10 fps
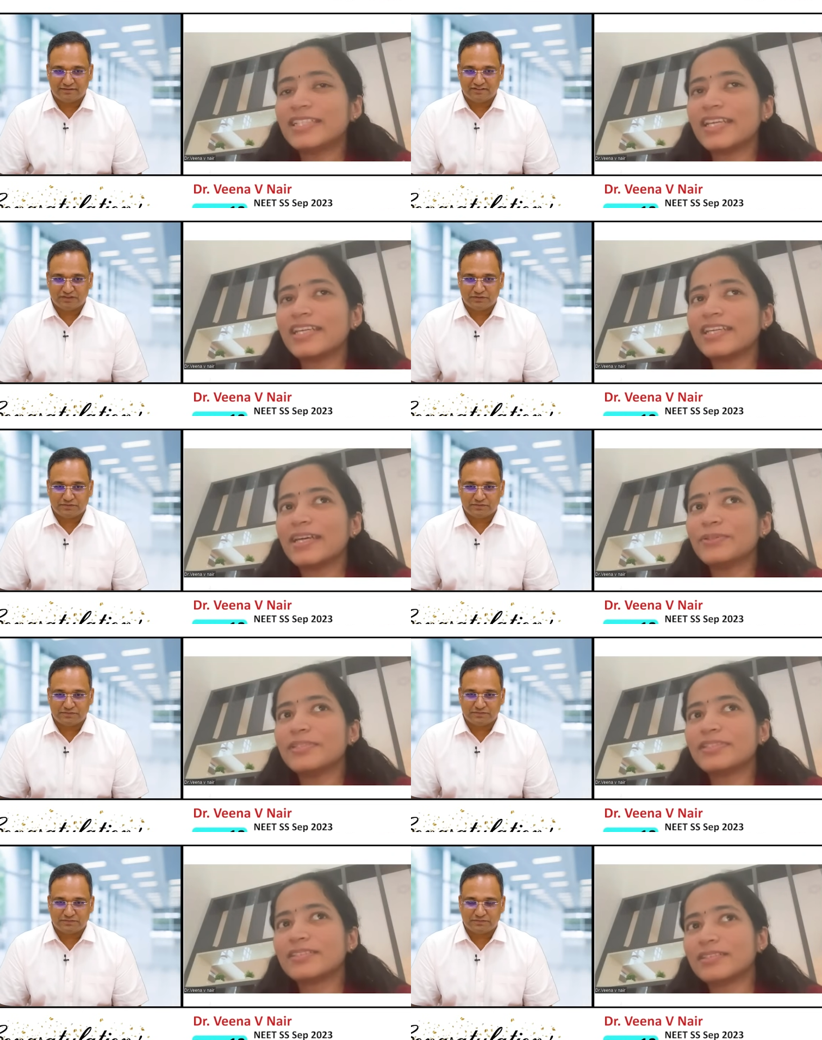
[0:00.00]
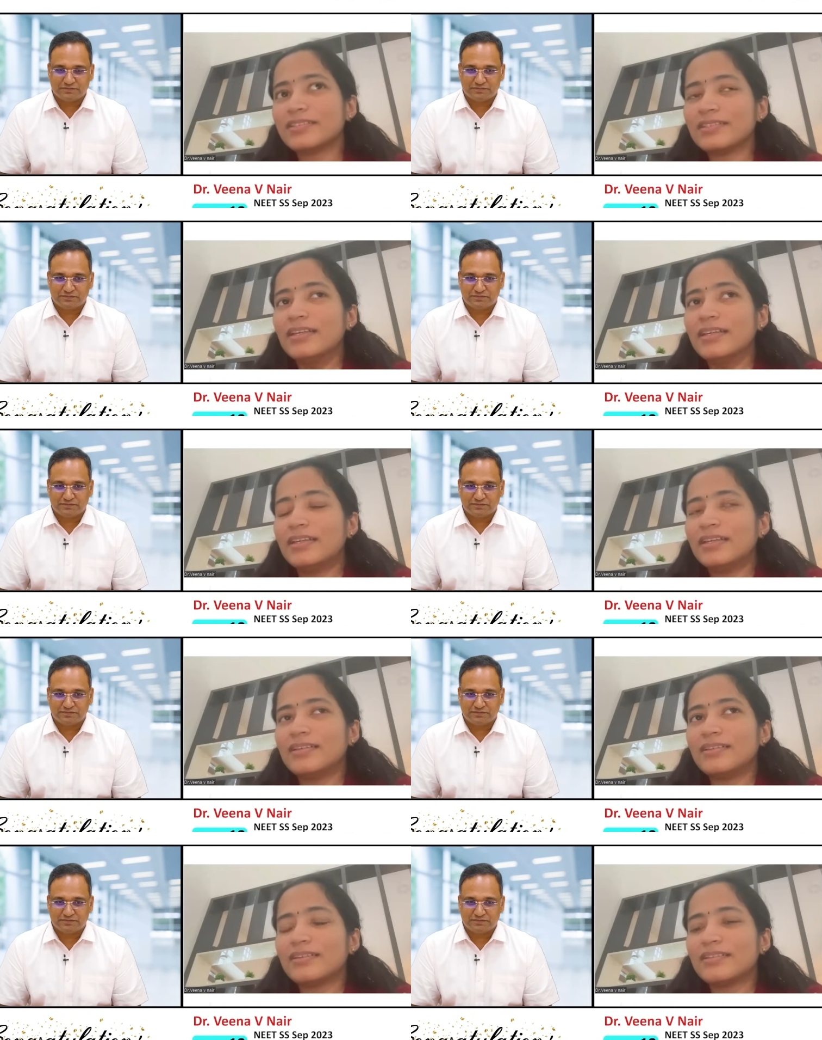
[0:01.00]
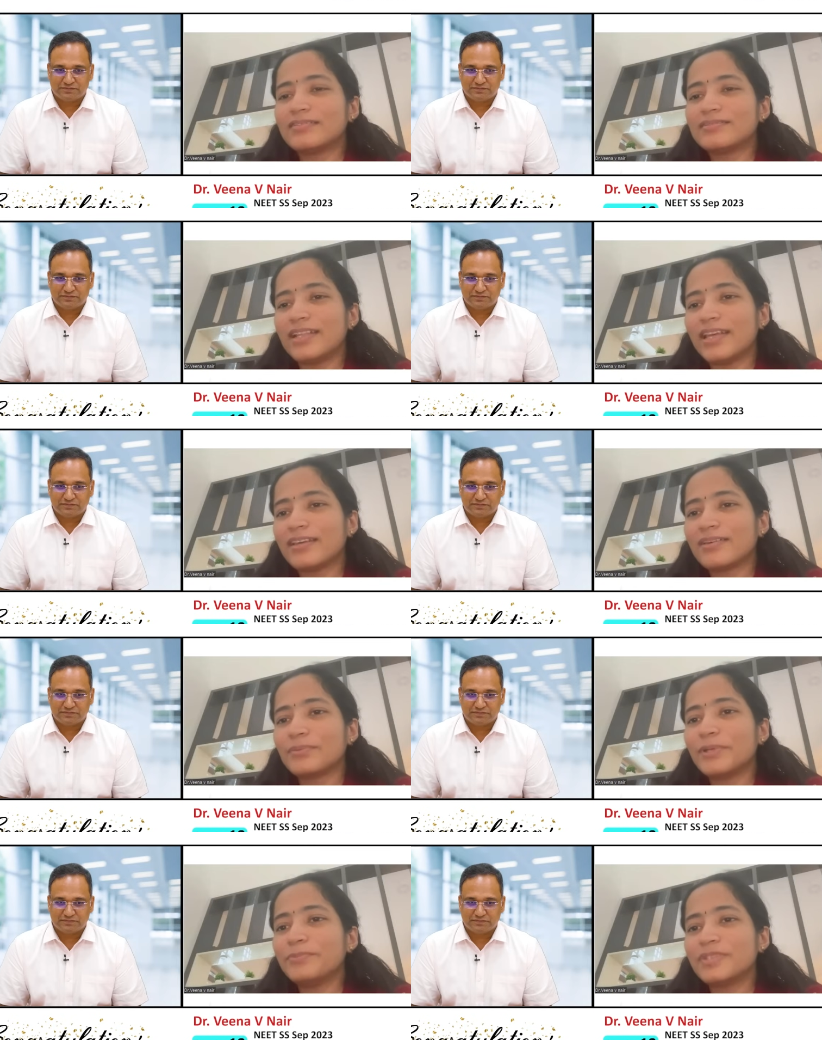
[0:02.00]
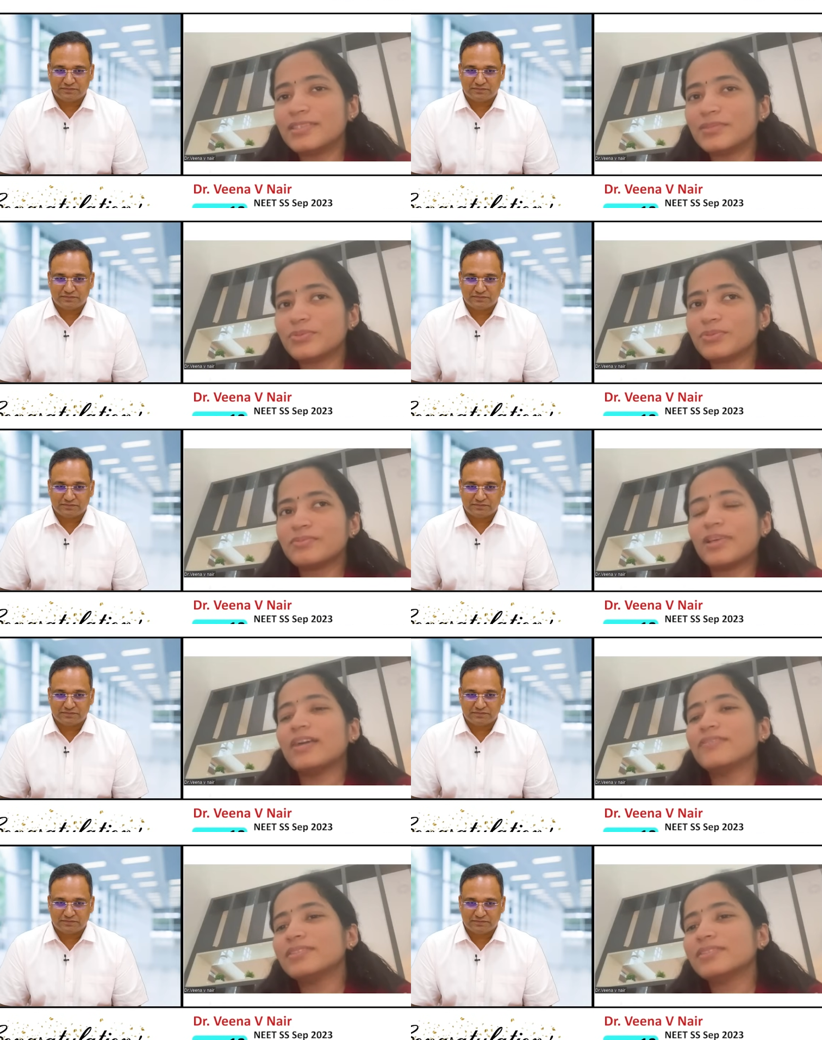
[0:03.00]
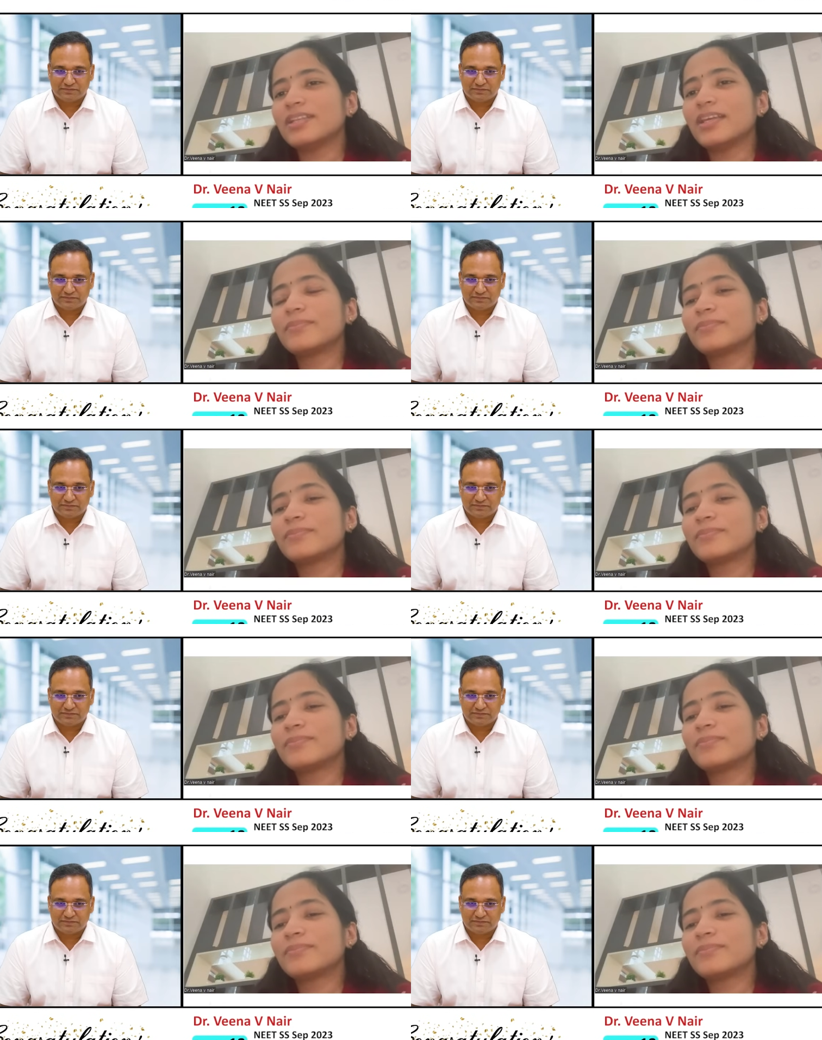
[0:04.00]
Speaker 1: like, I was uh, uh, like one person who I was like.